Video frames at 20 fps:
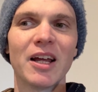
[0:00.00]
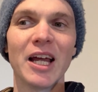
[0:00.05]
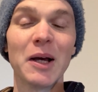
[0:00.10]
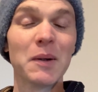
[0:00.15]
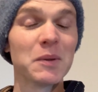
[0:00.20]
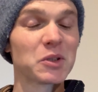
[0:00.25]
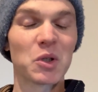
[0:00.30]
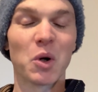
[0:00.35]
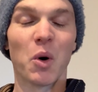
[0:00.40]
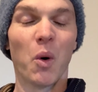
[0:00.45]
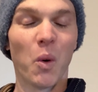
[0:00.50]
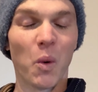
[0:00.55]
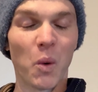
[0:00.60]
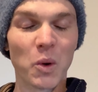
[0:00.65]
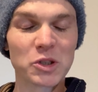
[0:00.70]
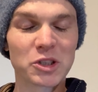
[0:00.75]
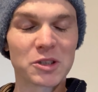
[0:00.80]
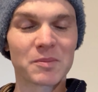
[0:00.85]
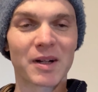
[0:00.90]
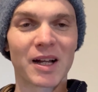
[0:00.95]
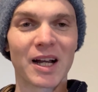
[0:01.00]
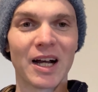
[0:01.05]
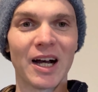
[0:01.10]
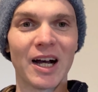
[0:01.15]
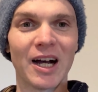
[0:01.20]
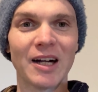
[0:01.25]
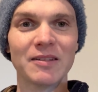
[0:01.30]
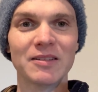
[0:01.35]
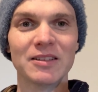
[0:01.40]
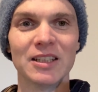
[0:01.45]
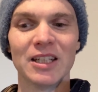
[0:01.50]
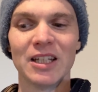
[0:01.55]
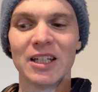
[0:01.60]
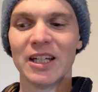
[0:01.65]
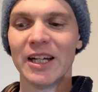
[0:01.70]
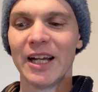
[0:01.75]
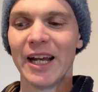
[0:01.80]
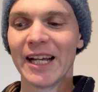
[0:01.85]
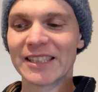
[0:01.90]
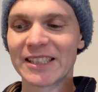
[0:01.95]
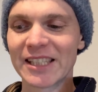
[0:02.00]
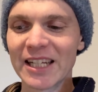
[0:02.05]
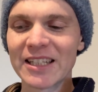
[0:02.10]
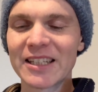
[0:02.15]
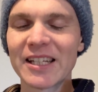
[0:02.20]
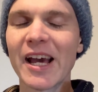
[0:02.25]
It was an awesome car. It's in